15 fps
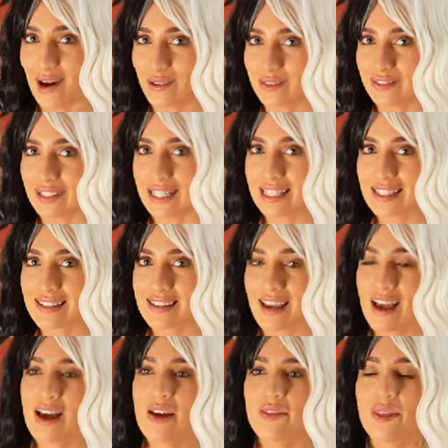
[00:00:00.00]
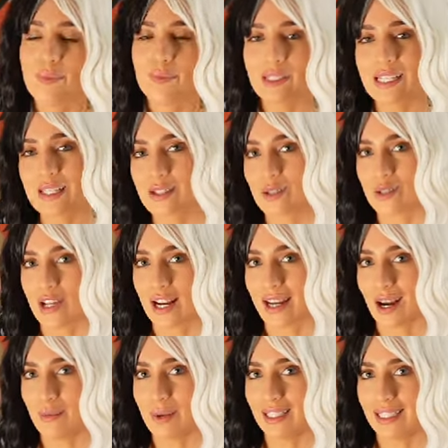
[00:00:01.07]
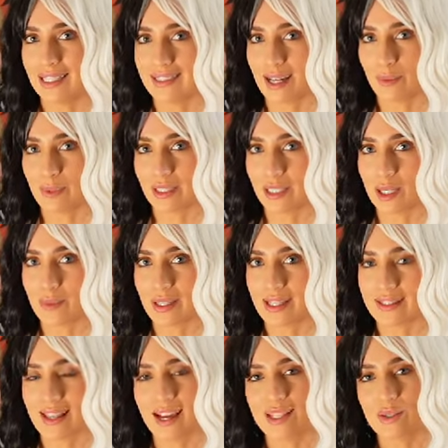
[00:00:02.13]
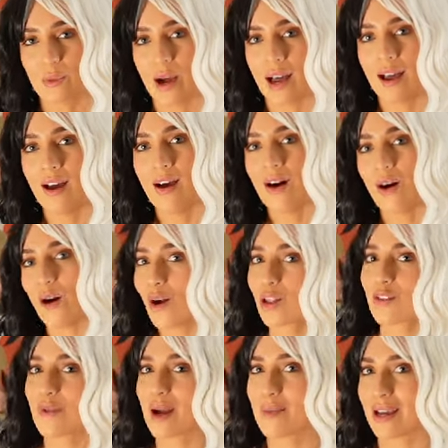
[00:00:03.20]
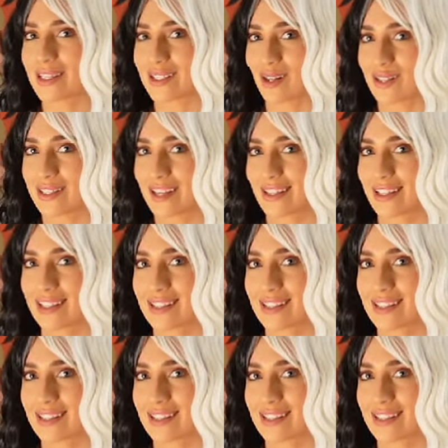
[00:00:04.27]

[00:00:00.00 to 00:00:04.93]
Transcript: outfits, then please do check out my link down below because that is where all of my best content